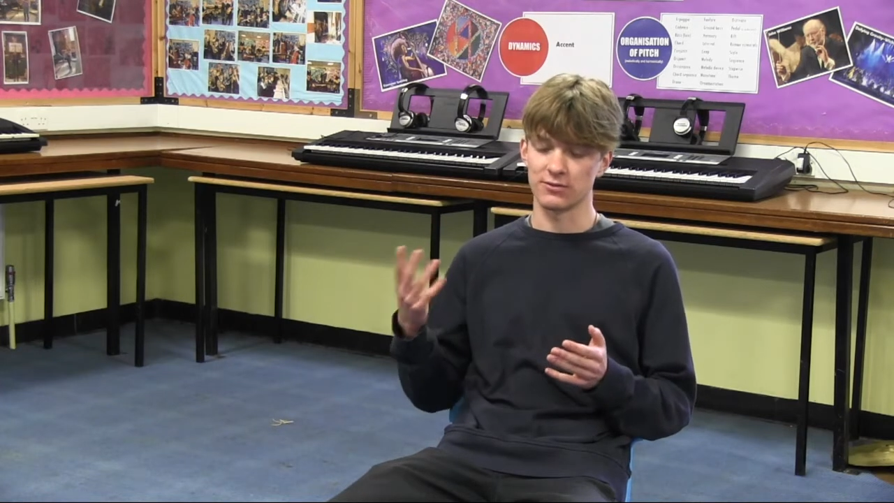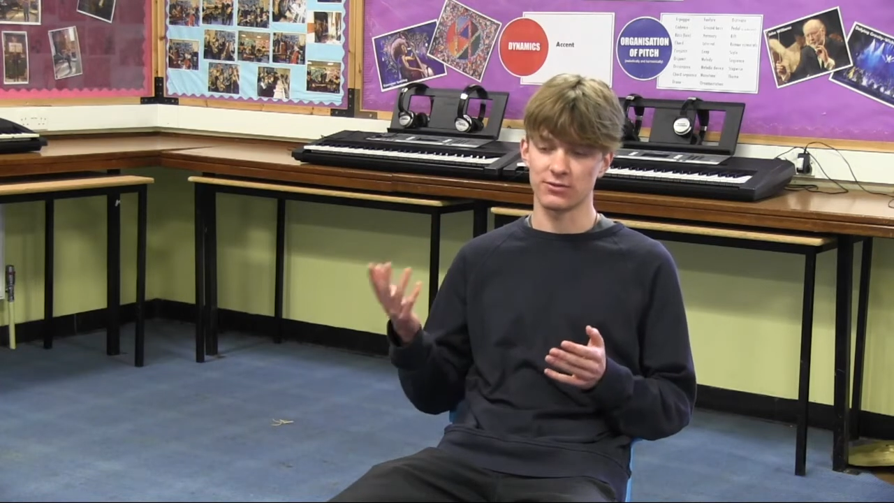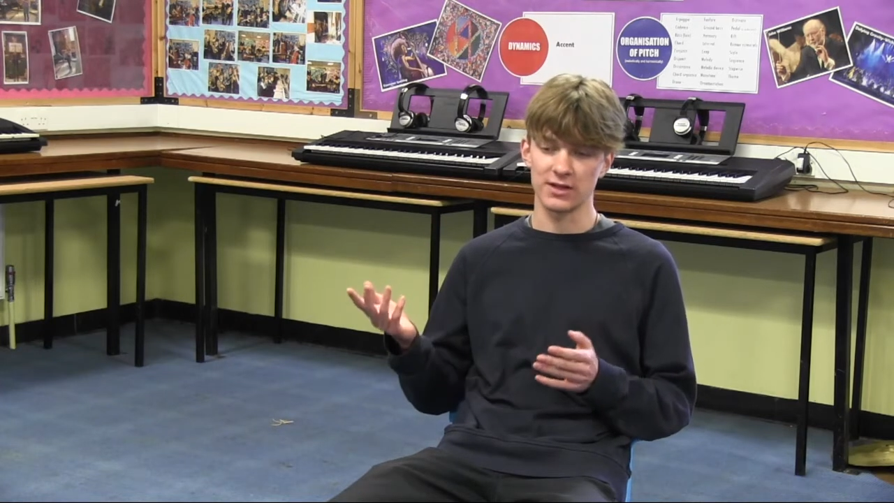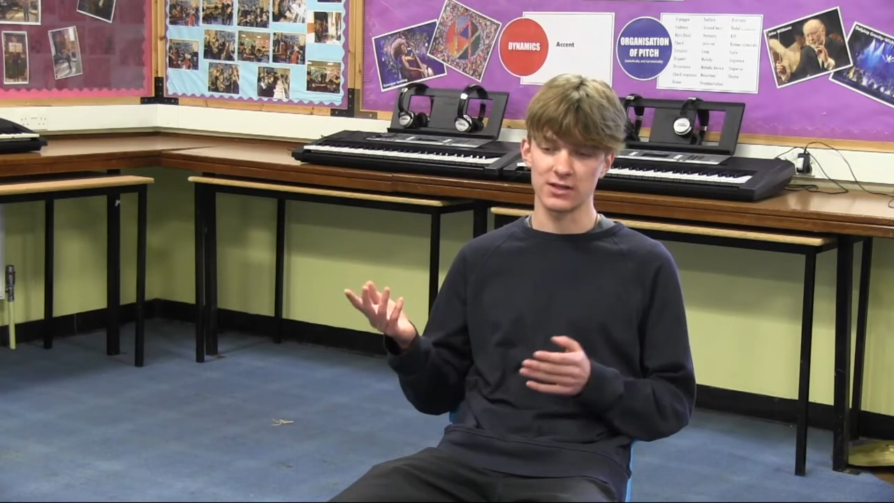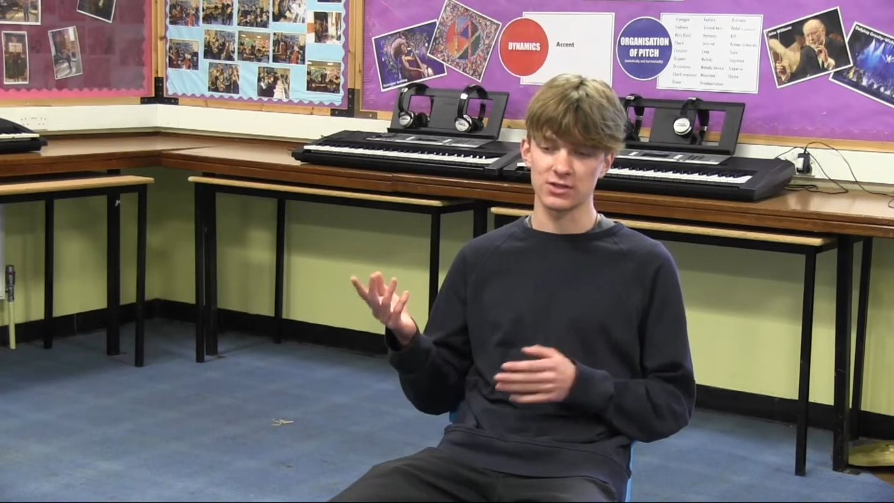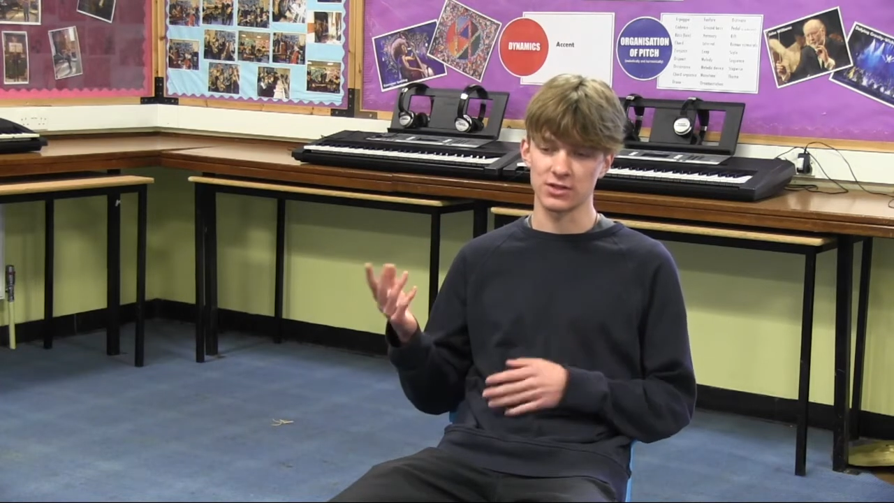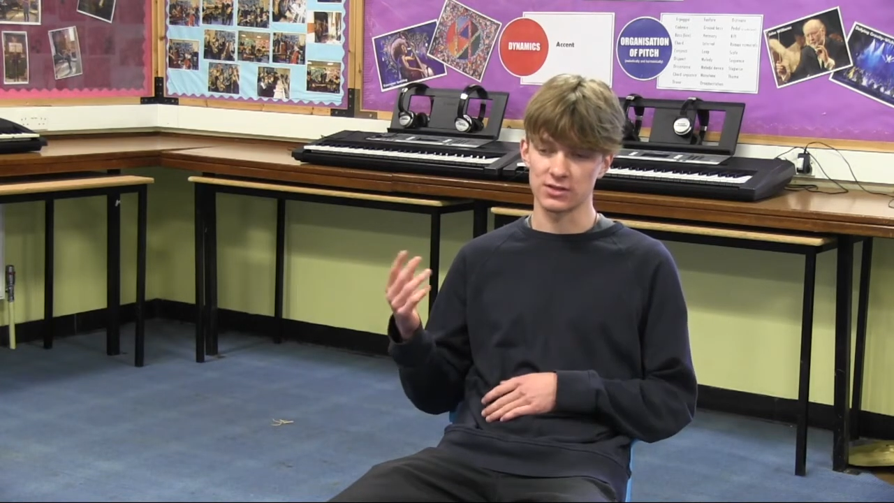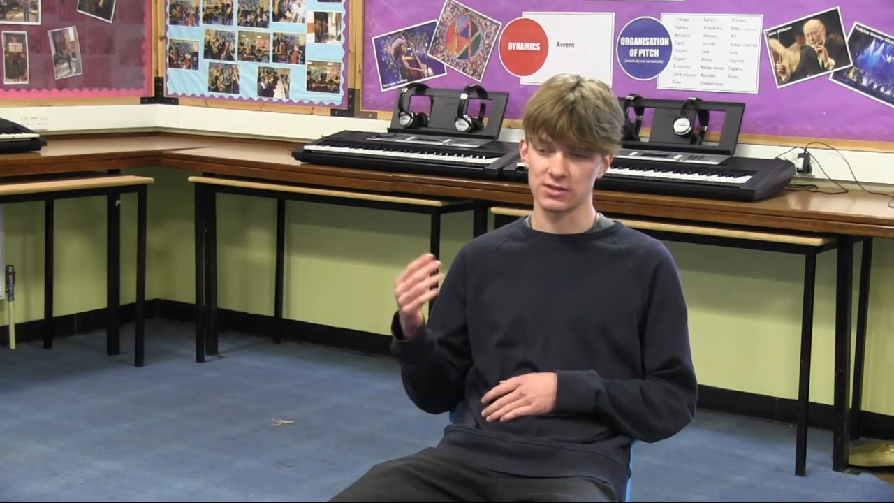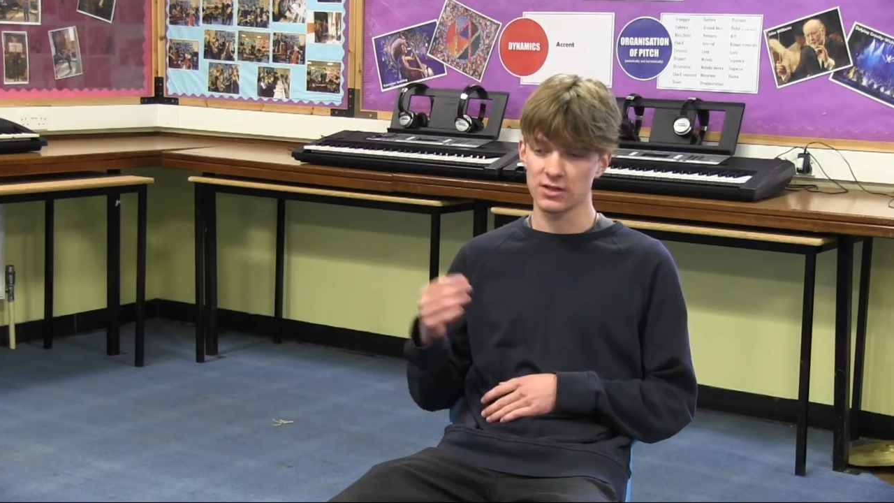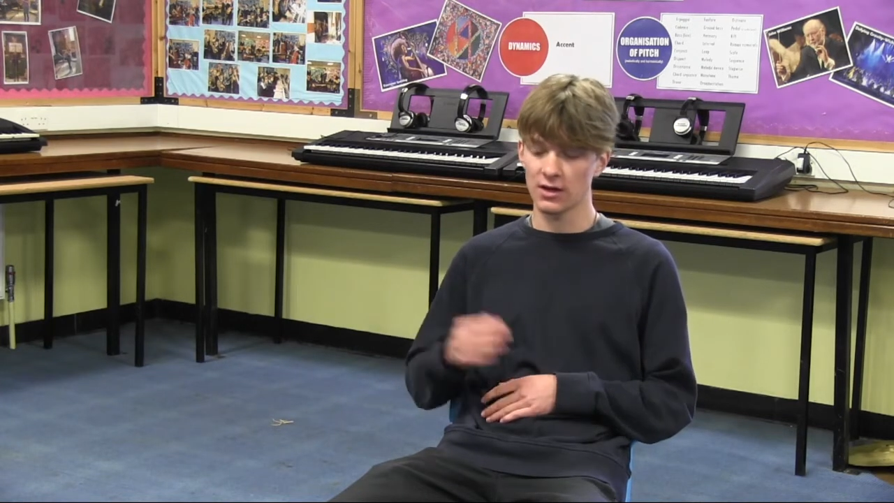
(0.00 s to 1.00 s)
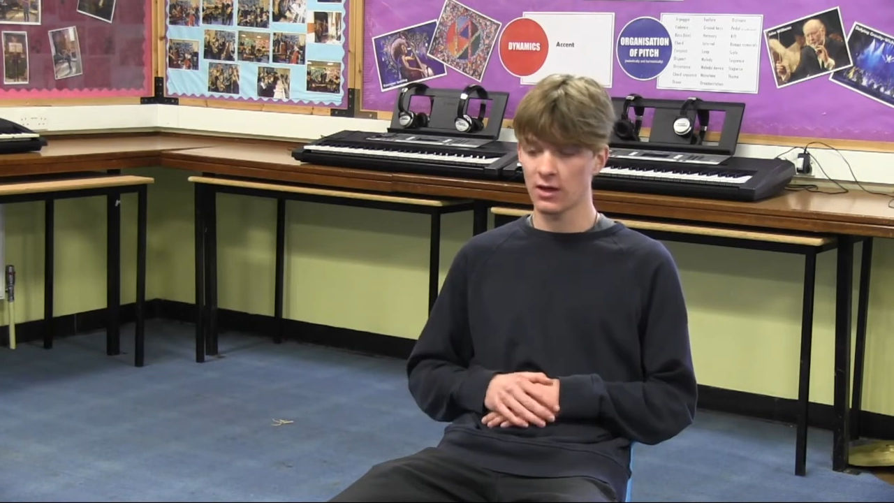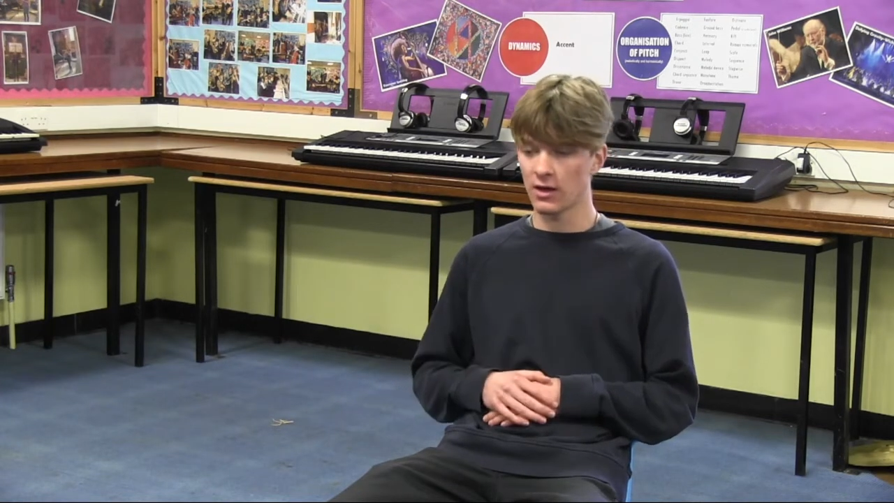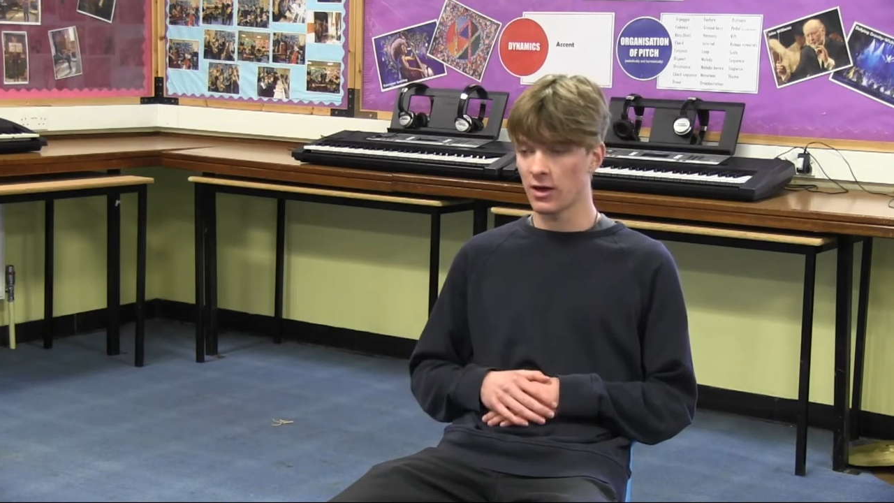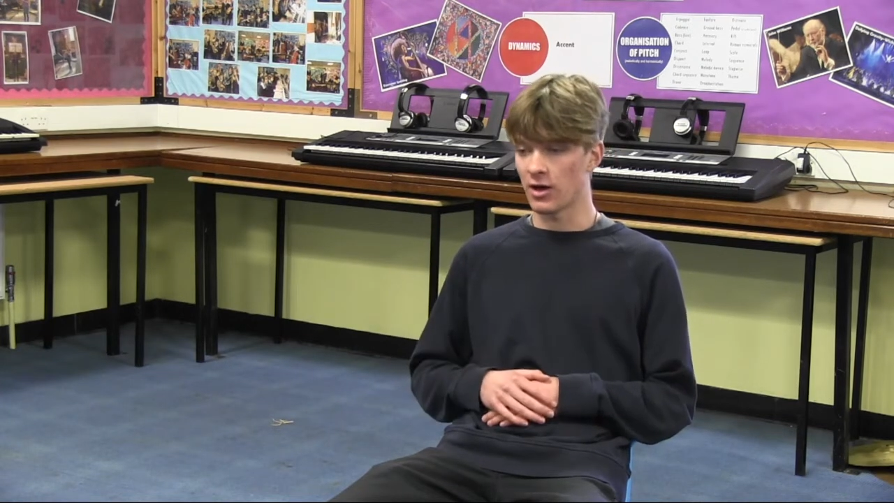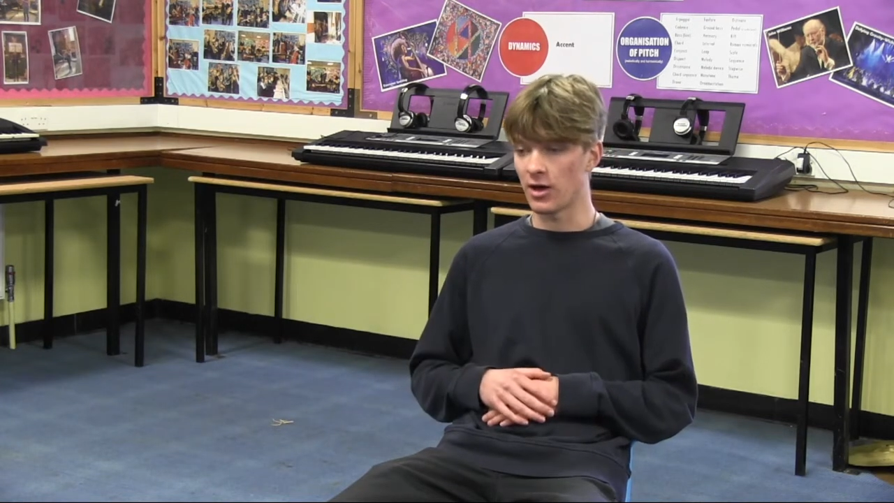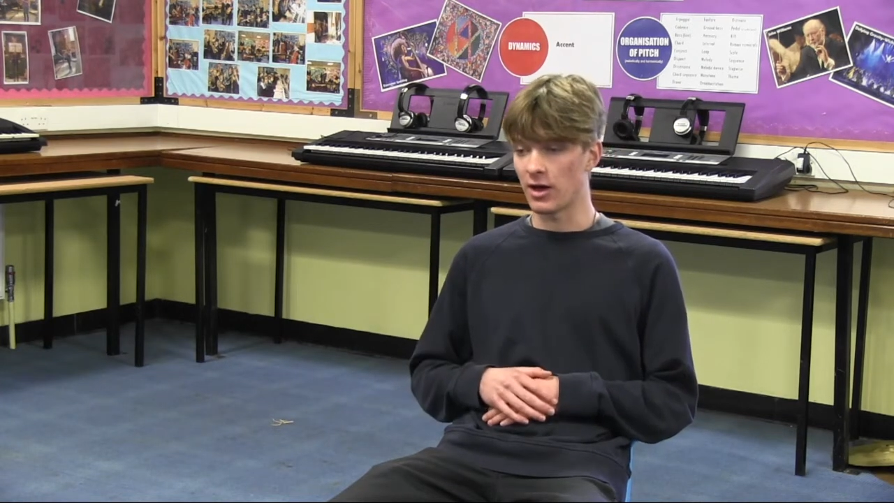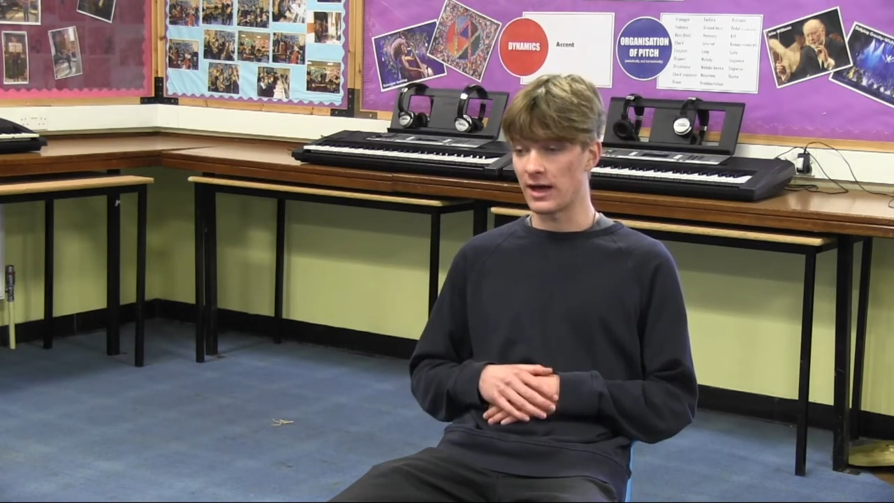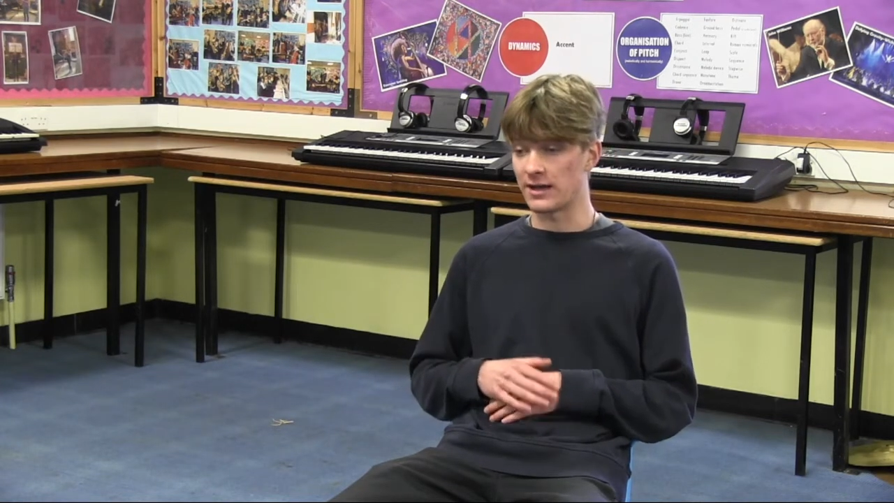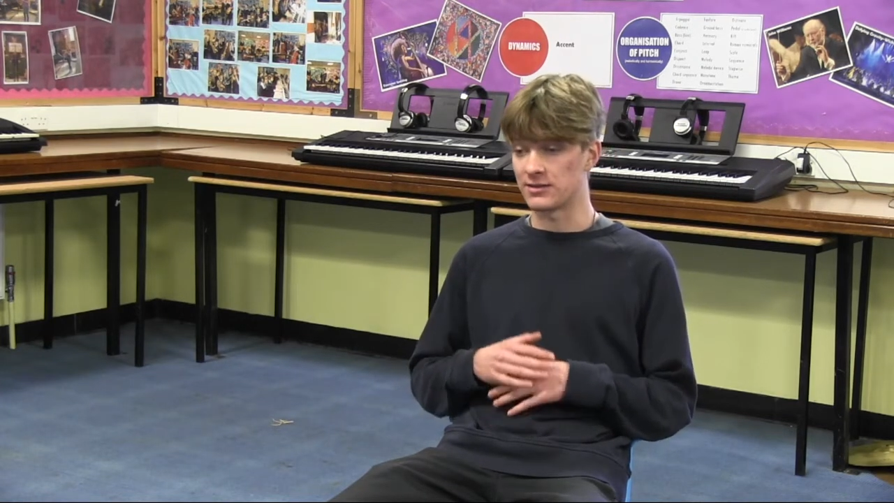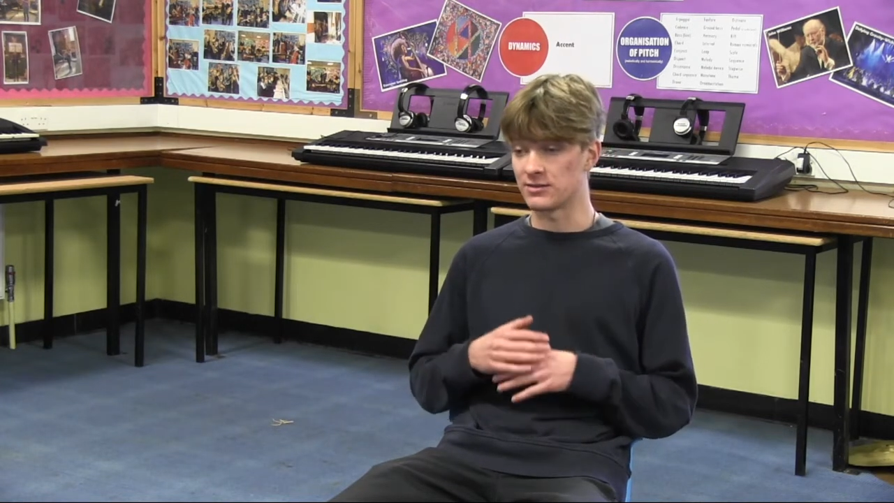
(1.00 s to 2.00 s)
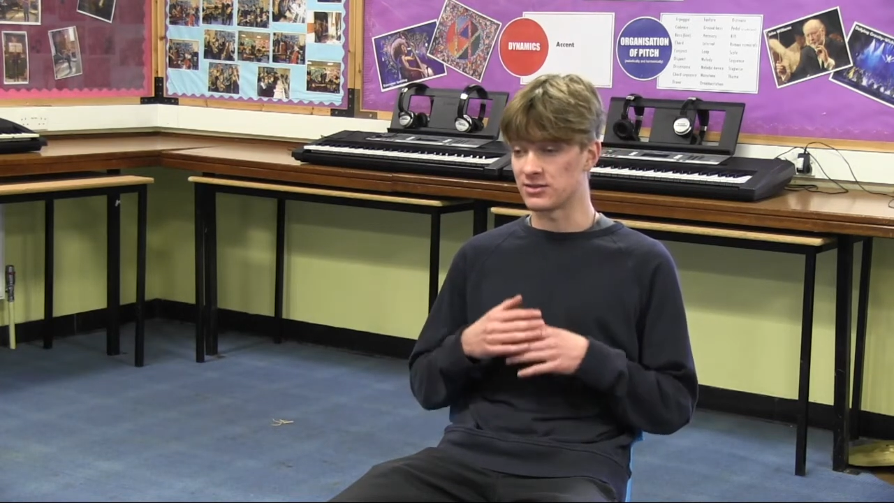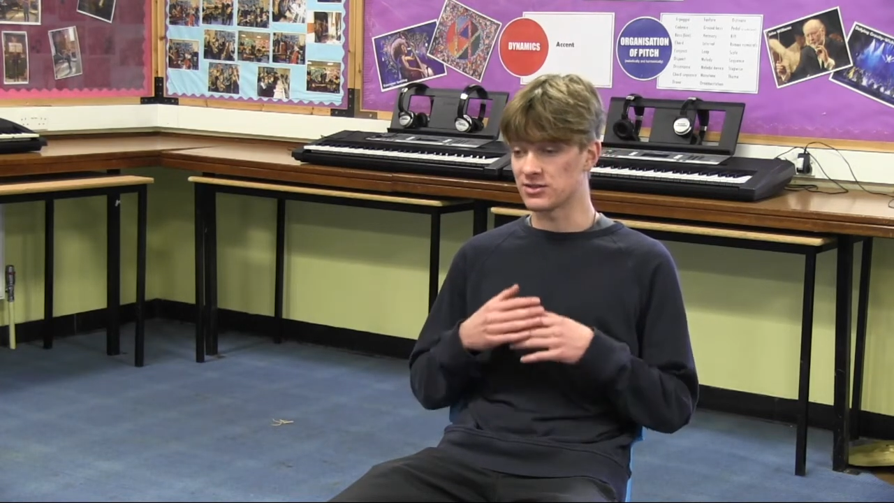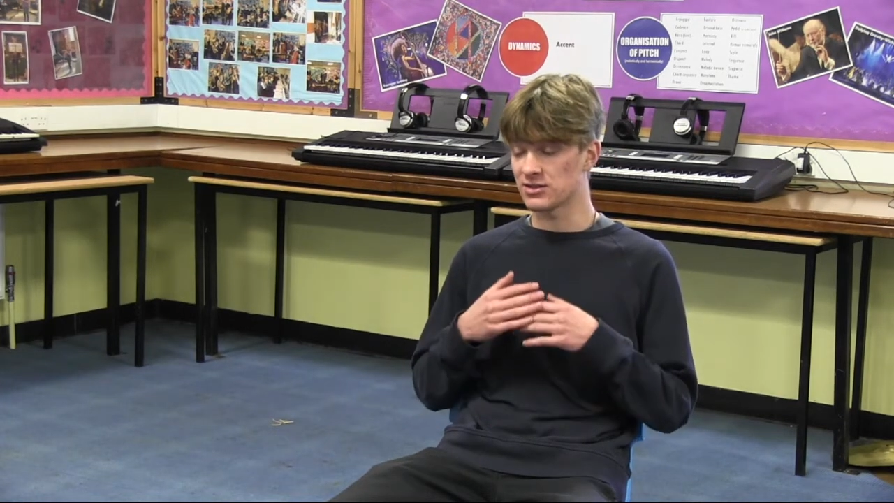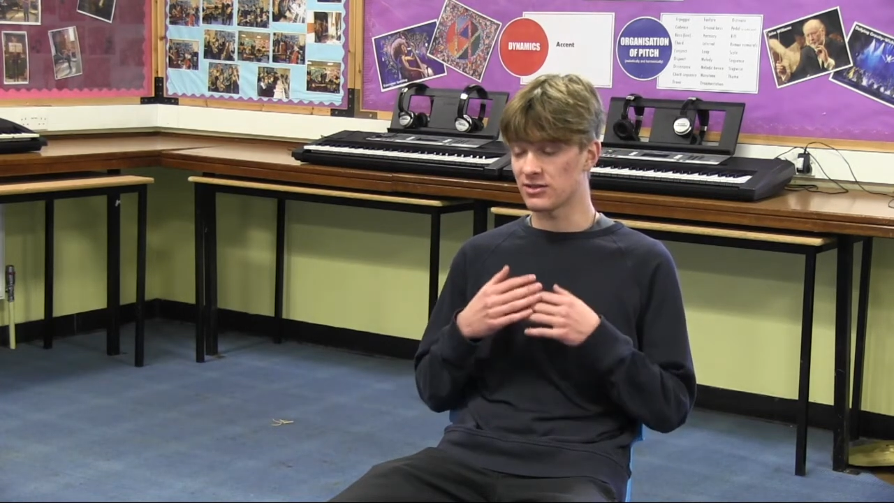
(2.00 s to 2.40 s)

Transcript: features, and